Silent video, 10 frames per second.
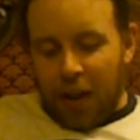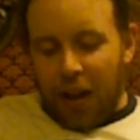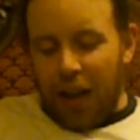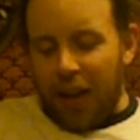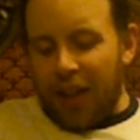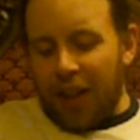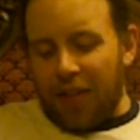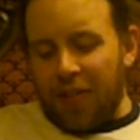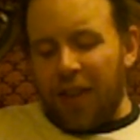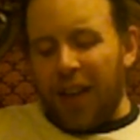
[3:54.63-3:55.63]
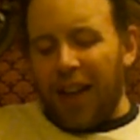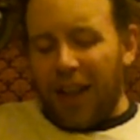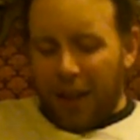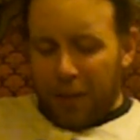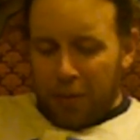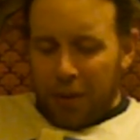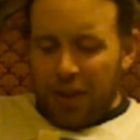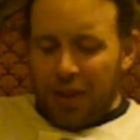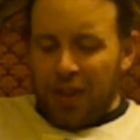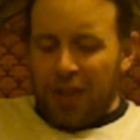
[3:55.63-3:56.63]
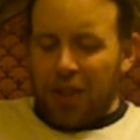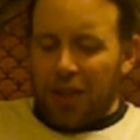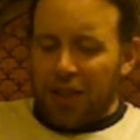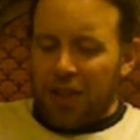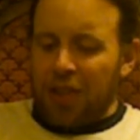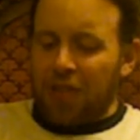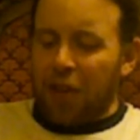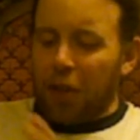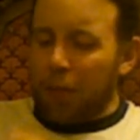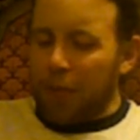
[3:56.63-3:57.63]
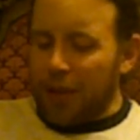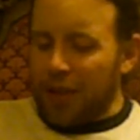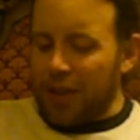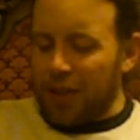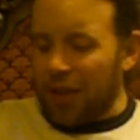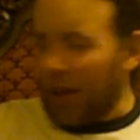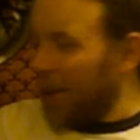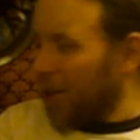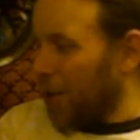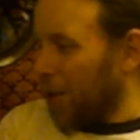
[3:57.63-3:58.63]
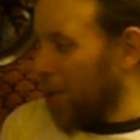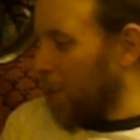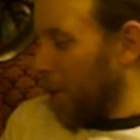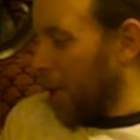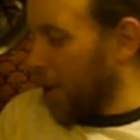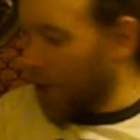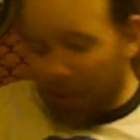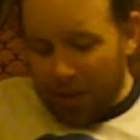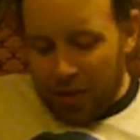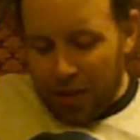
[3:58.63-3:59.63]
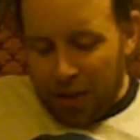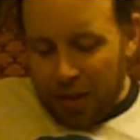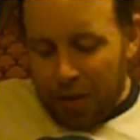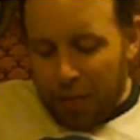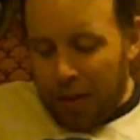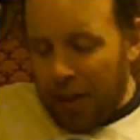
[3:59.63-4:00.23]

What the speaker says: kind of recently started to develop a dislike towards borders, but